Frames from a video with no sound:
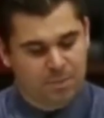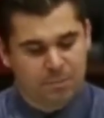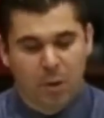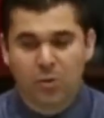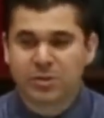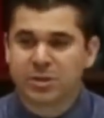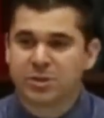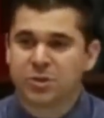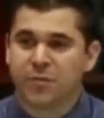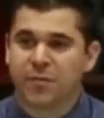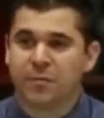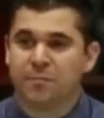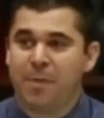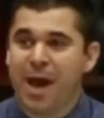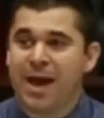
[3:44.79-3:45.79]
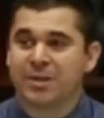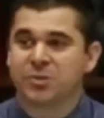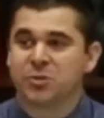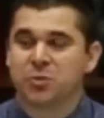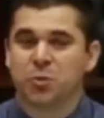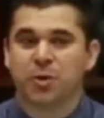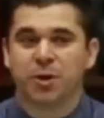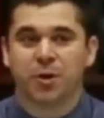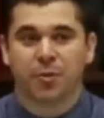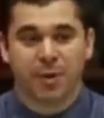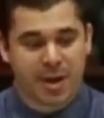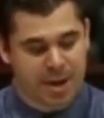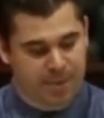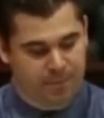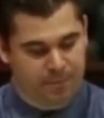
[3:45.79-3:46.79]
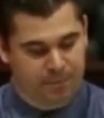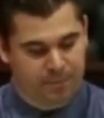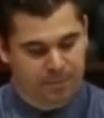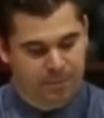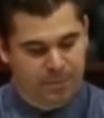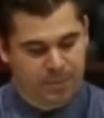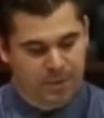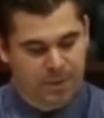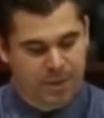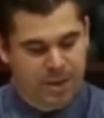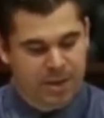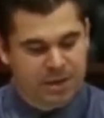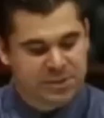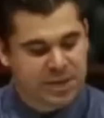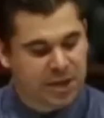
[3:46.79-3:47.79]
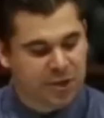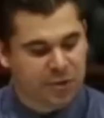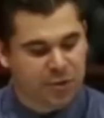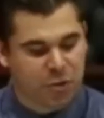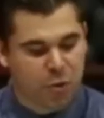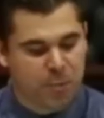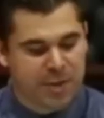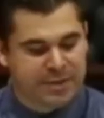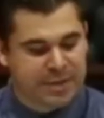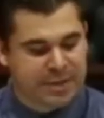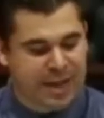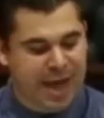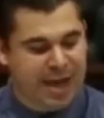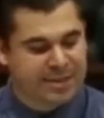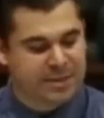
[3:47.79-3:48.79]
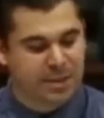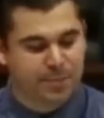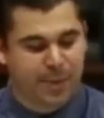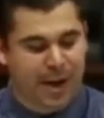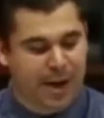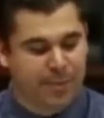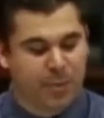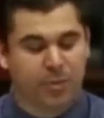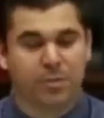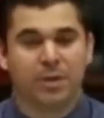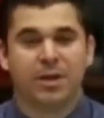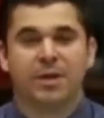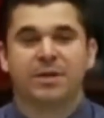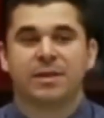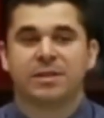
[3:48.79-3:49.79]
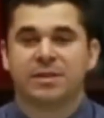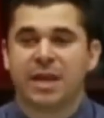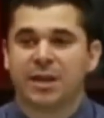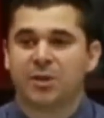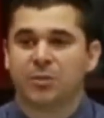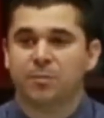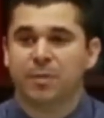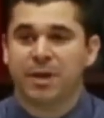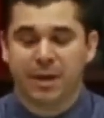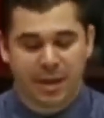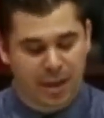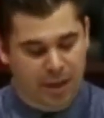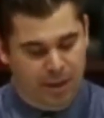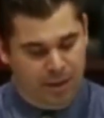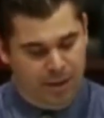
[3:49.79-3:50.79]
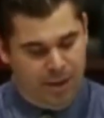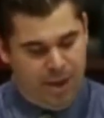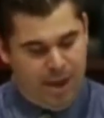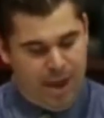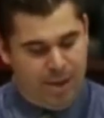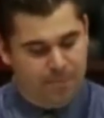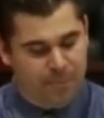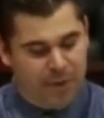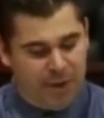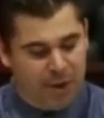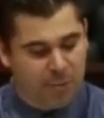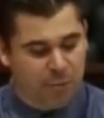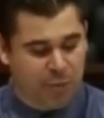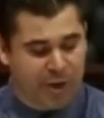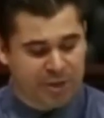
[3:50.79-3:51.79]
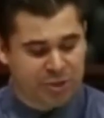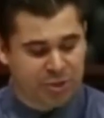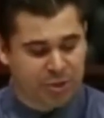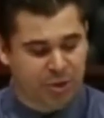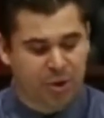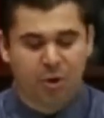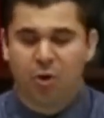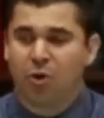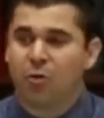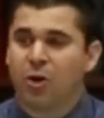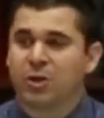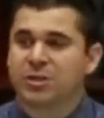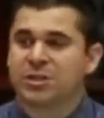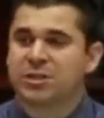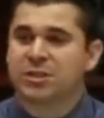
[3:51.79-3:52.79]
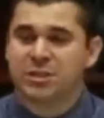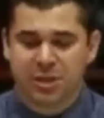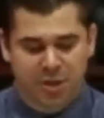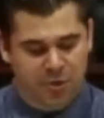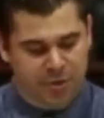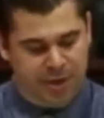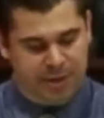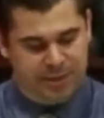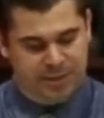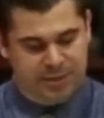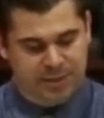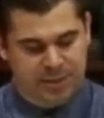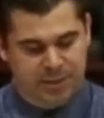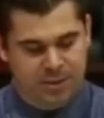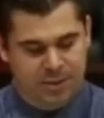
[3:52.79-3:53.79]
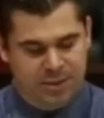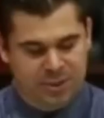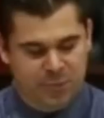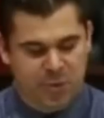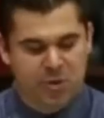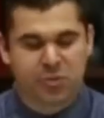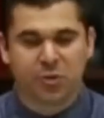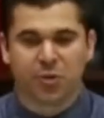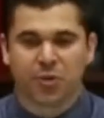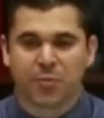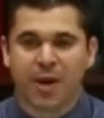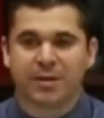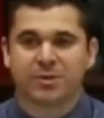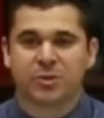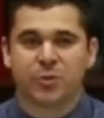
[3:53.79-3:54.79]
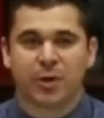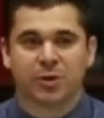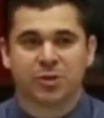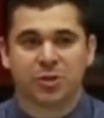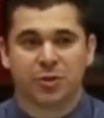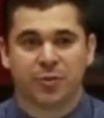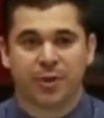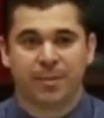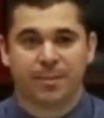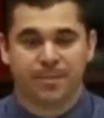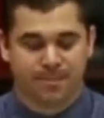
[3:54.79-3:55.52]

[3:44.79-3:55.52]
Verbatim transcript: Most conservative pastors would agree. Secular humanist attacks on the Bible, the secular media, and peer pressure are all serious spiritual threats to our children.